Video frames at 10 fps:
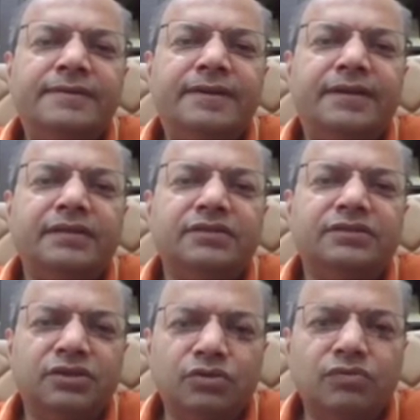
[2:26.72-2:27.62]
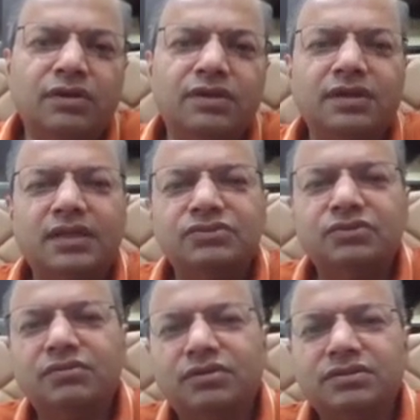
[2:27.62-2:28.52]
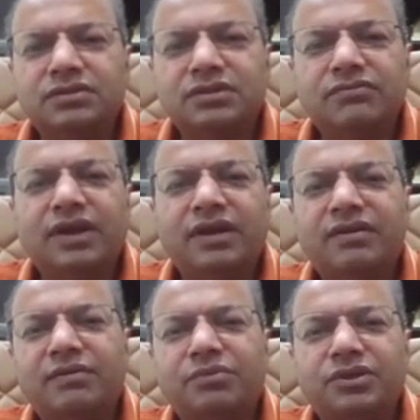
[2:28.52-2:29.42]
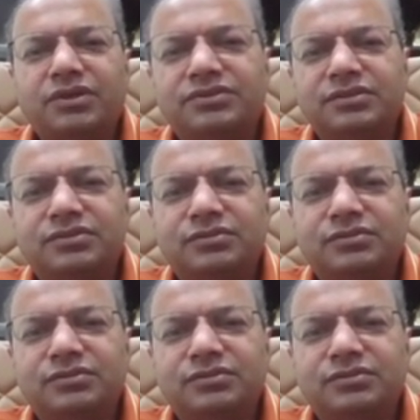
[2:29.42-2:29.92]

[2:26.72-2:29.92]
And the third one actually was an inventory projection.